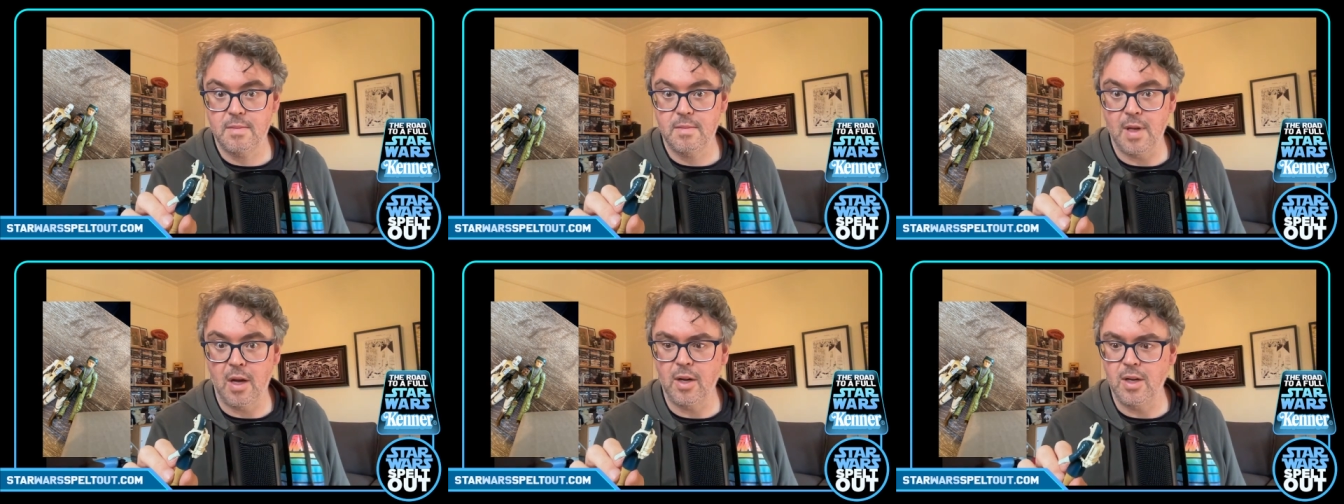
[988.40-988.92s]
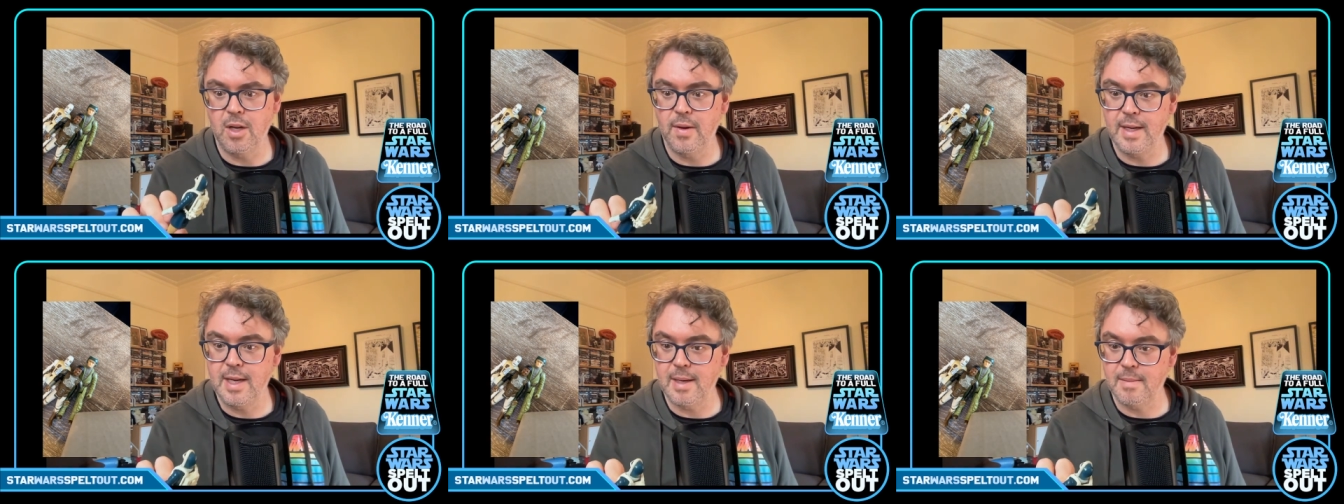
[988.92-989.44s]
I got no
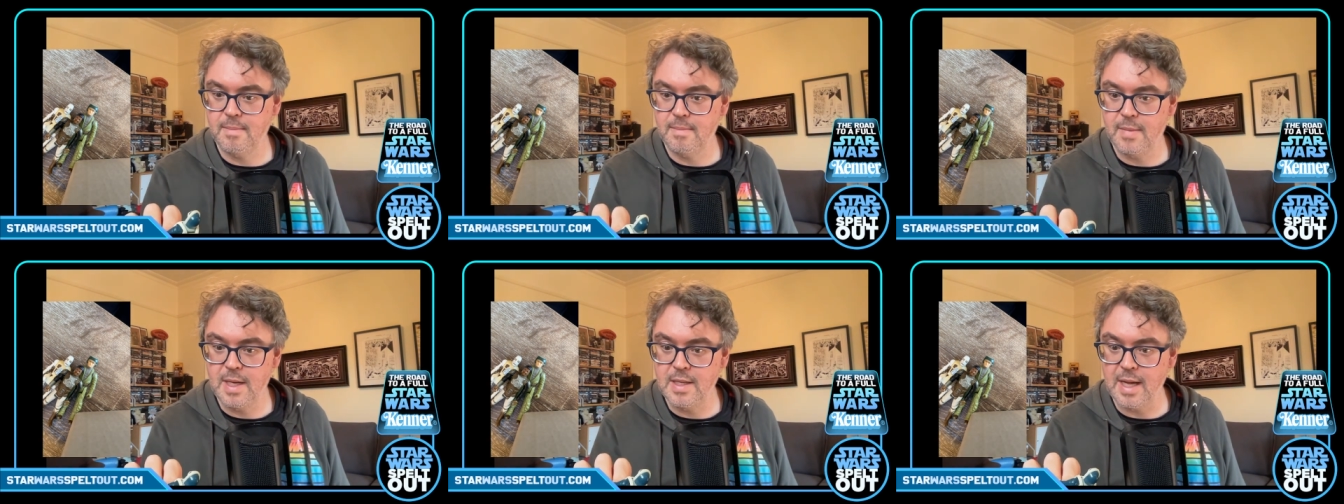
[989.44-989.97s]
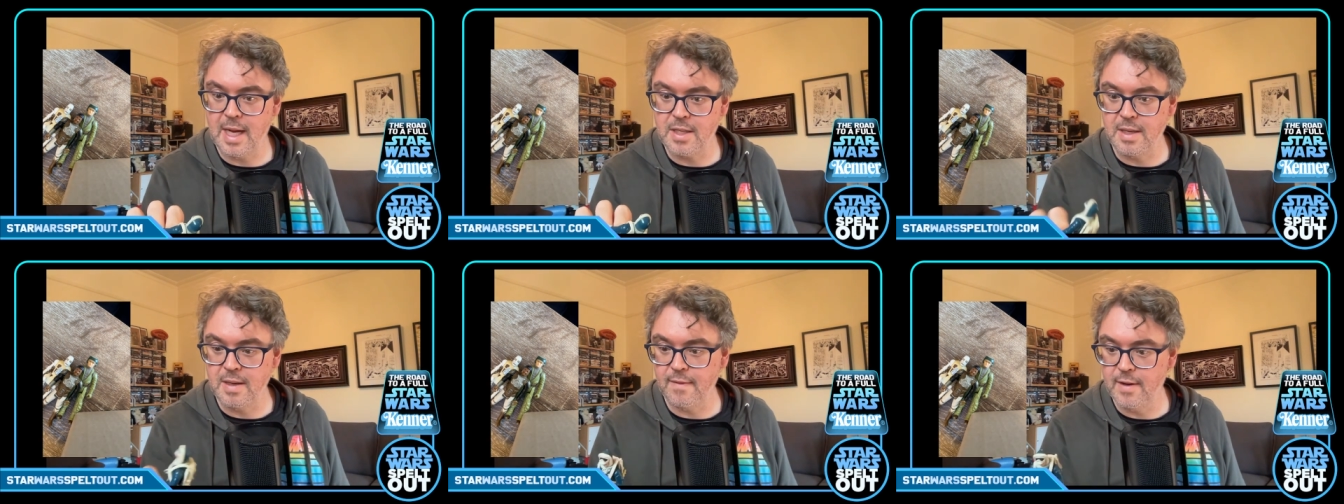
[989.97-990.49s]
idea. But he's
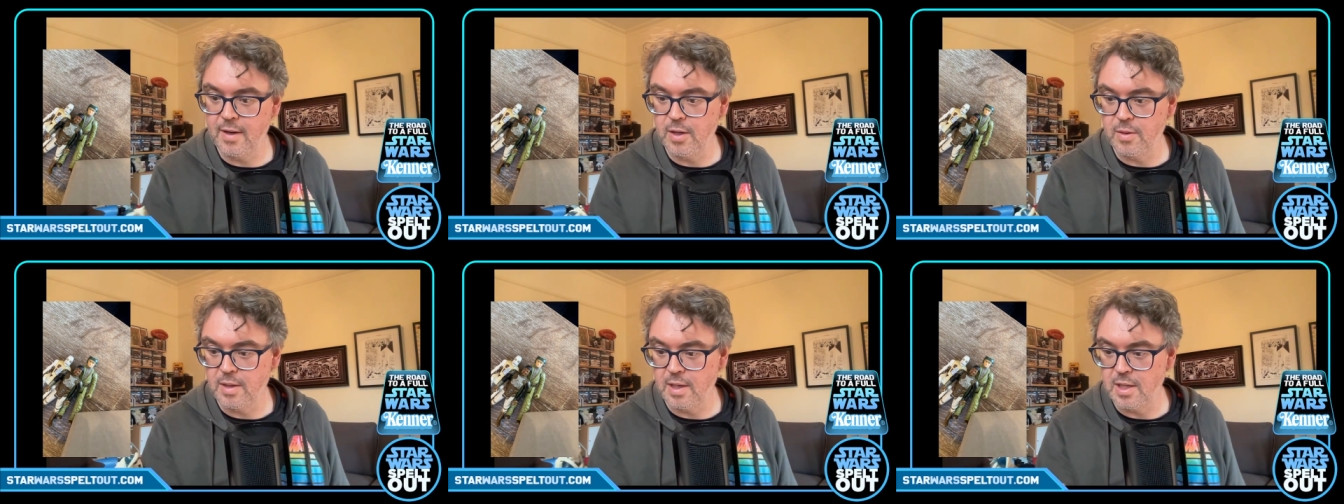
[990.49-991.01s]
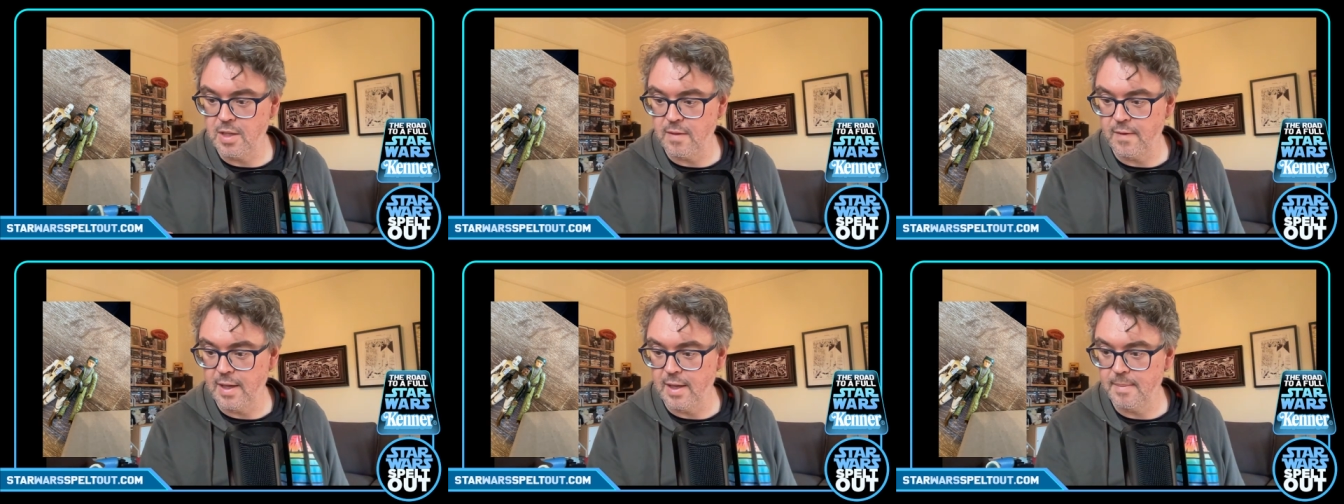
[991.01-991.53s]
actually very good condition
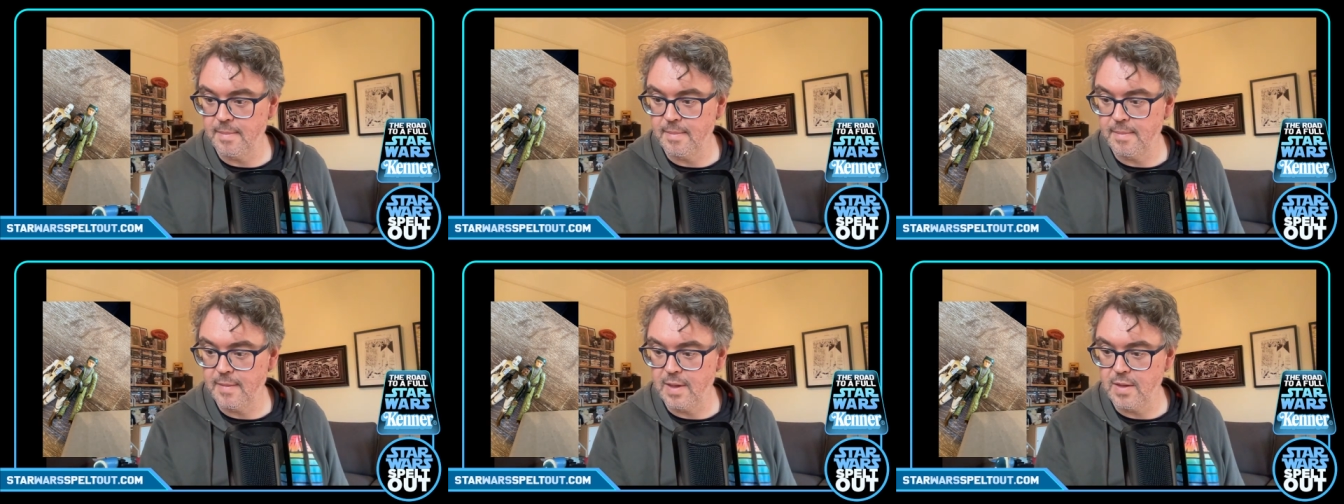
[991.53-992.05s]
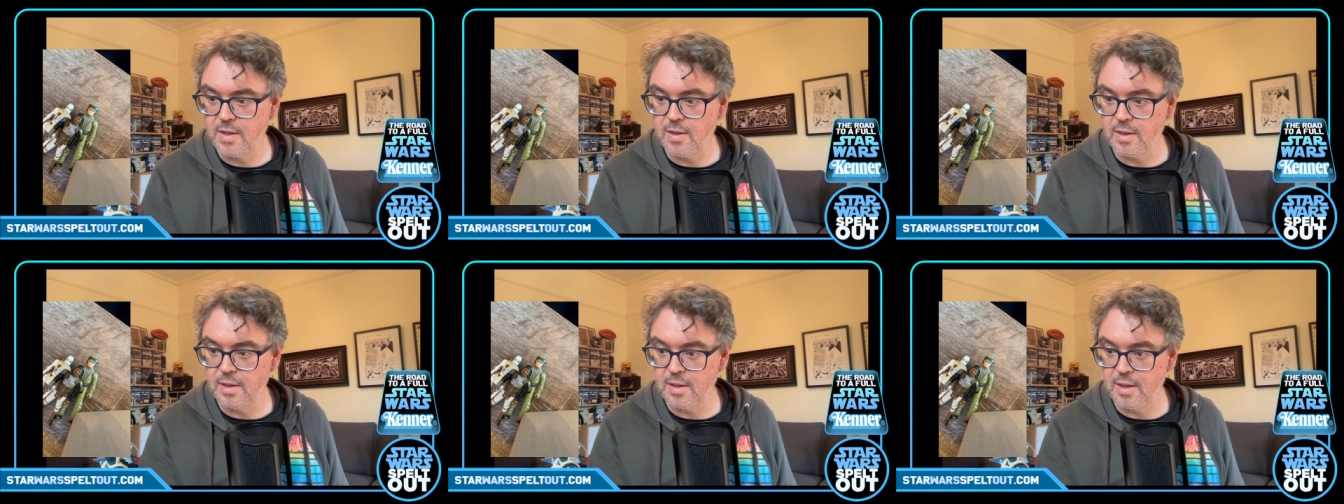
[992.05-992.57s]
figure. He's got
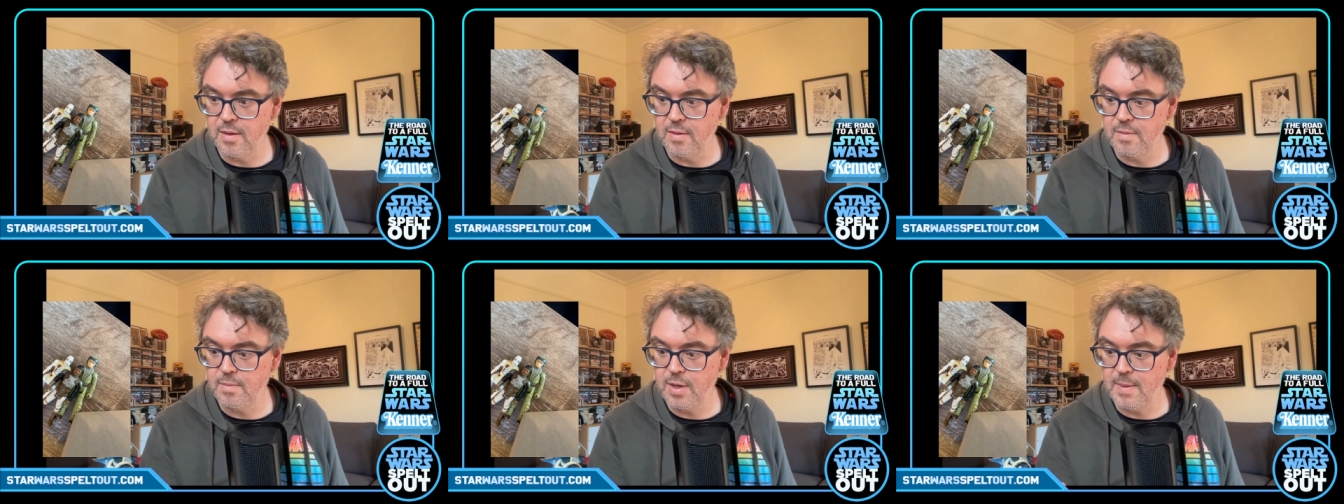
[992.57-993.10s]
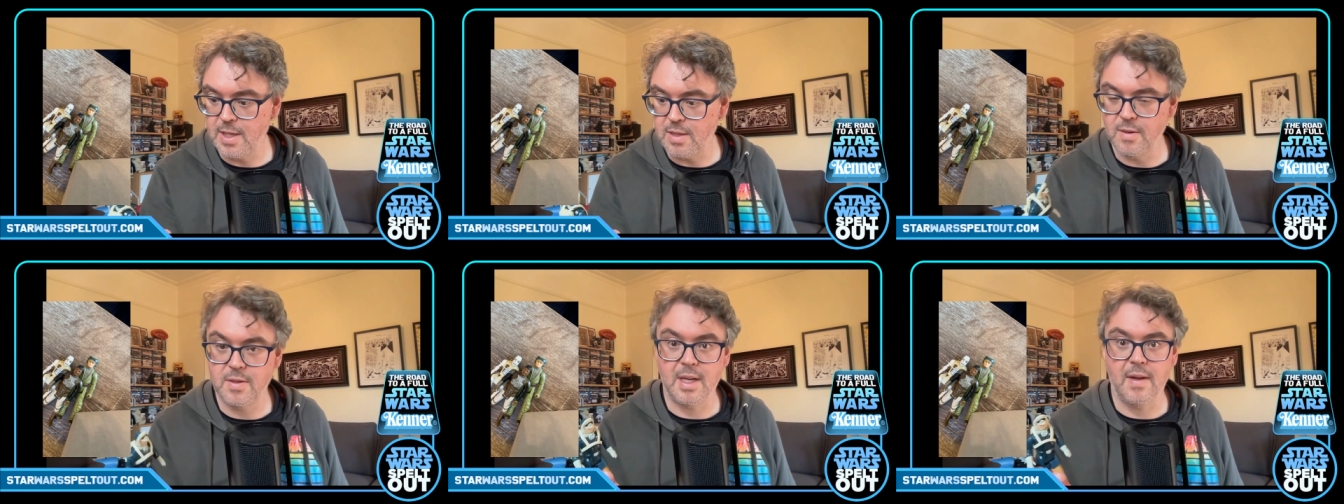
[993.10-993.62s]
no pretty much no
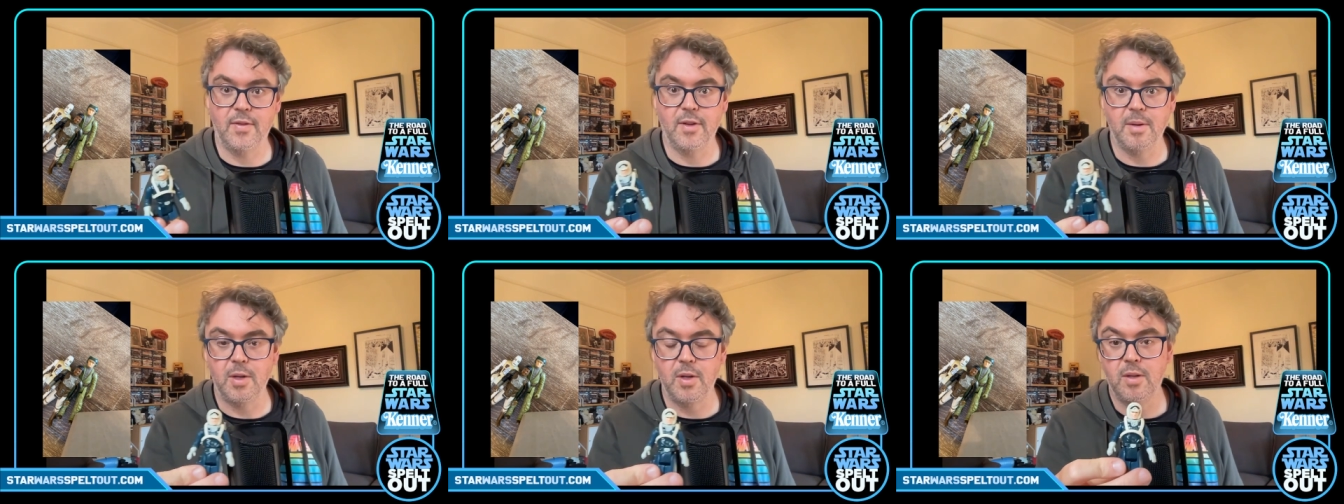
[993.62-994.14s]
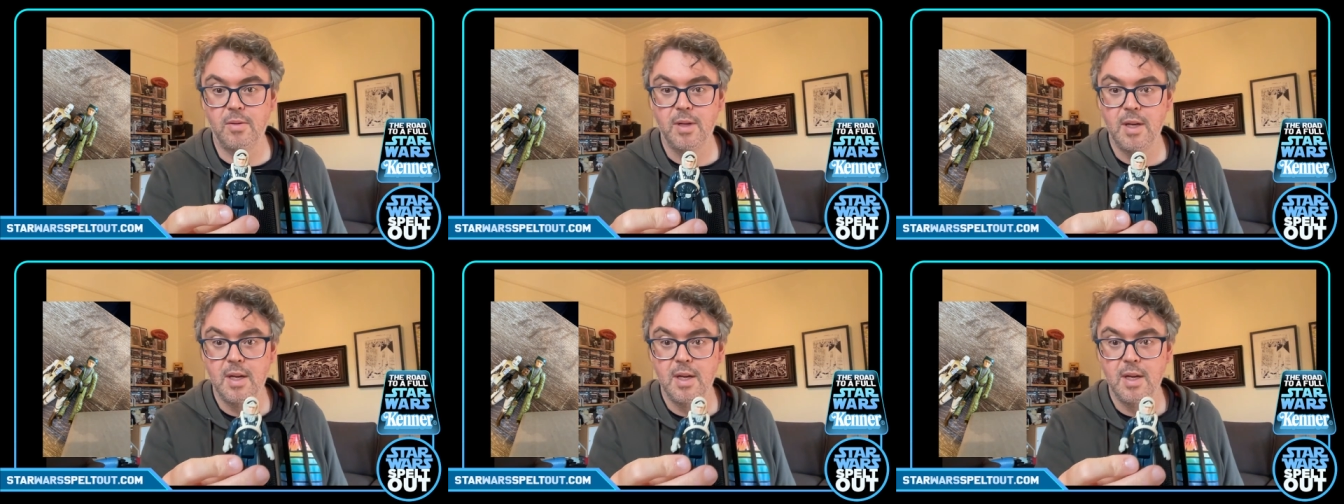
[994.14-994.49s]
scuffs on him at all.